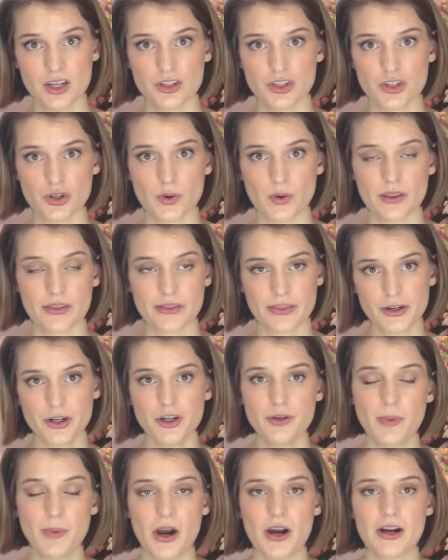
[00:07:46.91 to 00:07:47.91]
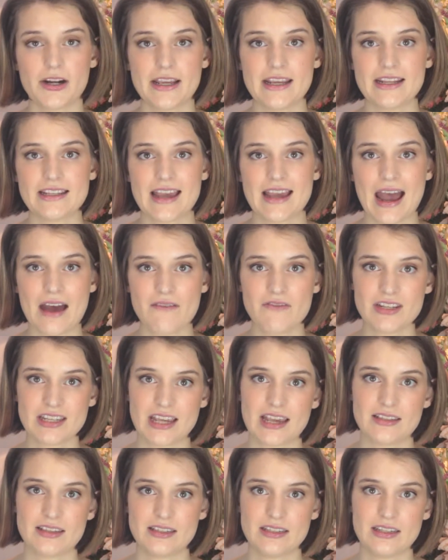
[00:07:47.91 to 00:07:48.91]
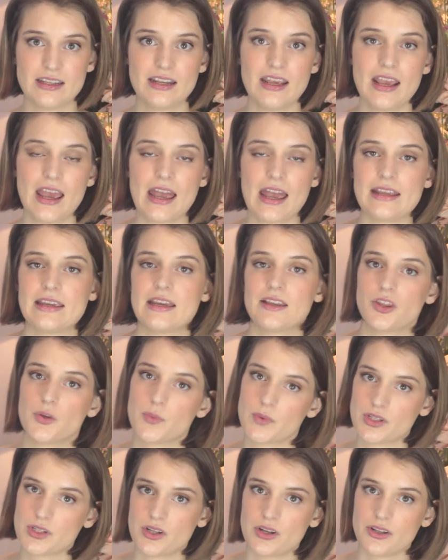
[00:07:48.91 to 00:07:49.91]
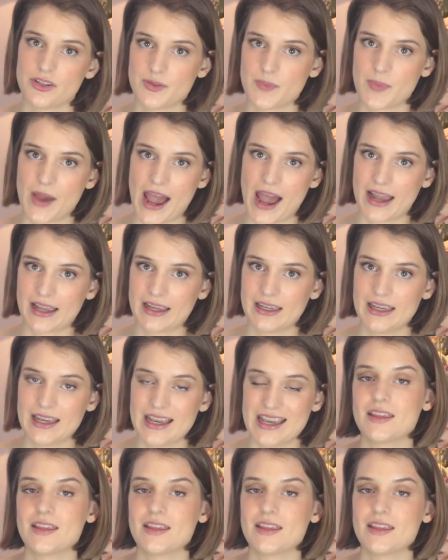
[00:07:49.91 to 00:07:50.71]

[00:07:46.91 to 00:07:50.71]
to a third party to have it tested and get the results back.